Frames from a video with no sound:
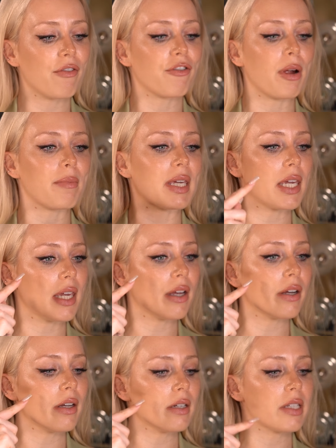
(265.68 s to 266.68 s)
from
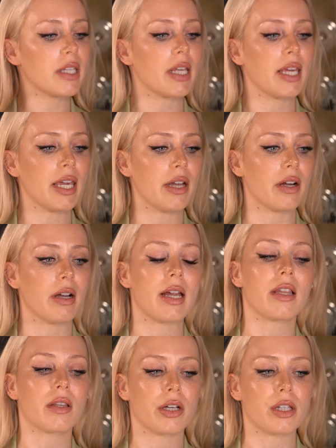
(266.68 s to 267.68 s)
here to here,
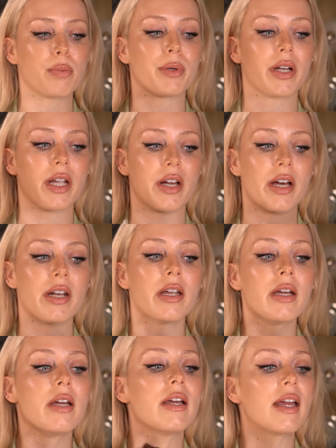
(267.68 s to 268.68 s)
it looks pretty good.
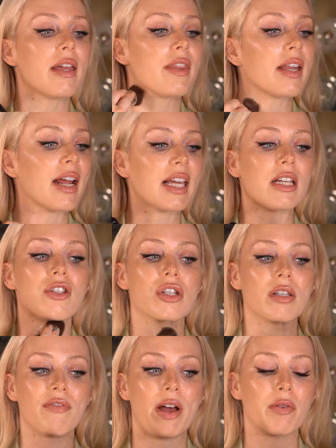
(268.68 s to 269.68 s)
And then I can
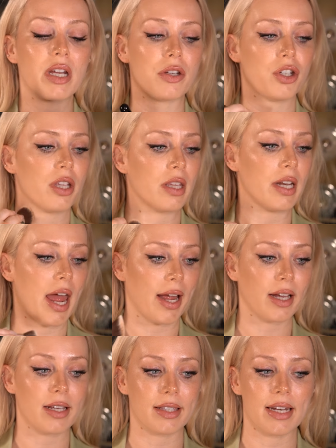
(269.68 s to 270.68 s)
just foundation the
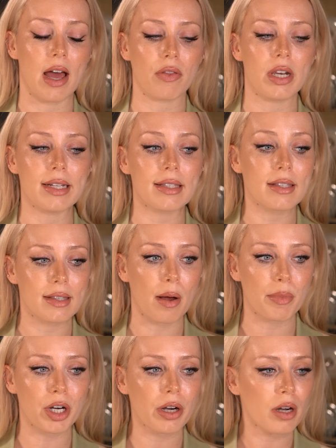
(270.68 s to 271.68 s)
neck, because now that it's
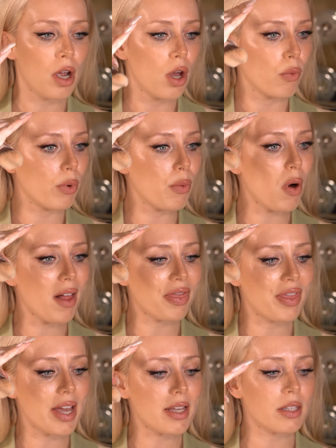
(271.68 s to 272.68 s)
summer, we
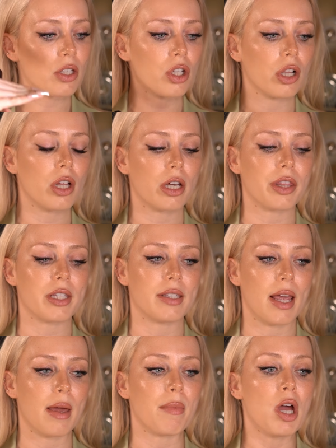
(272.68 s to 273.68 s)
want this to look the
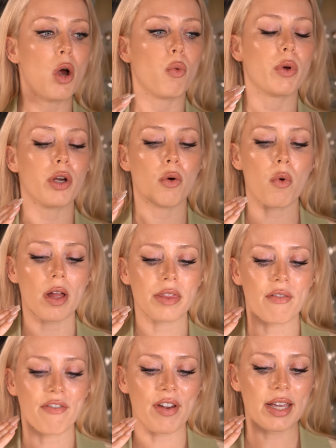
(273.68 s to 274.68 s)
same. We don't want
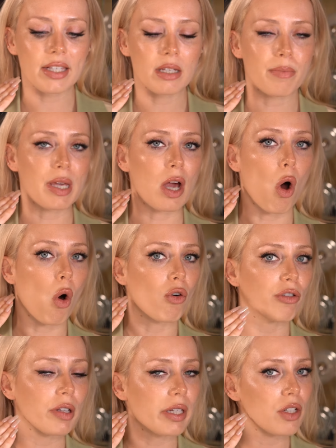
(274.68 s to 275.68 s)
the face to be
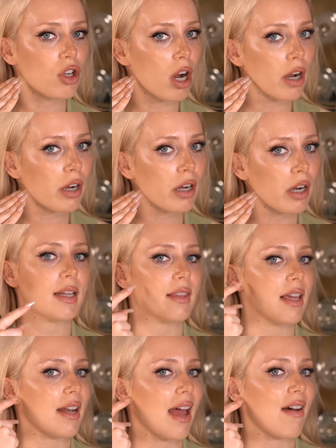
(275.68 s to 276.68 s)
overly dark
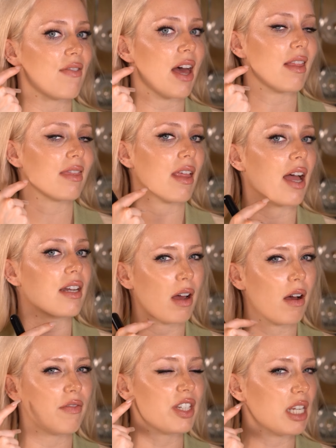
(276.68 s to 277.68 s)
and then have that line
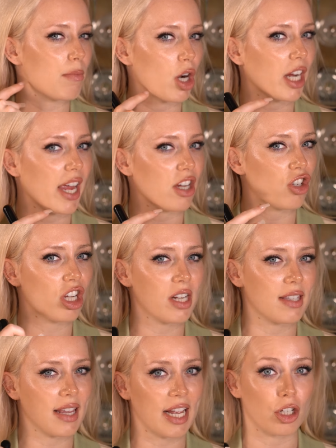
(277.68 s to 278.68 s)
of demarcation.
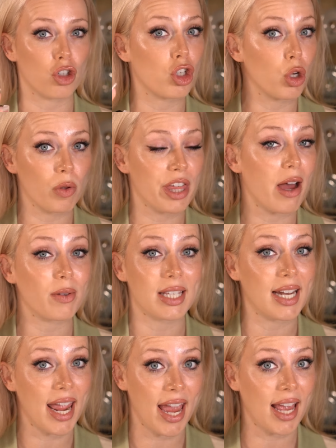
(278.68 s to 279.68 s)
It's like a
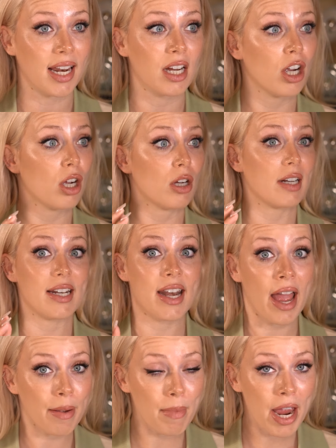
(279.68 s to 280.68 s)
2008
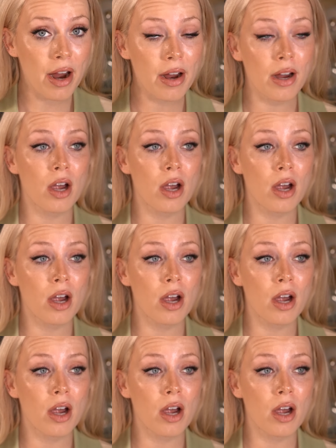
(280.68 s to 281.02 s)
nightmare.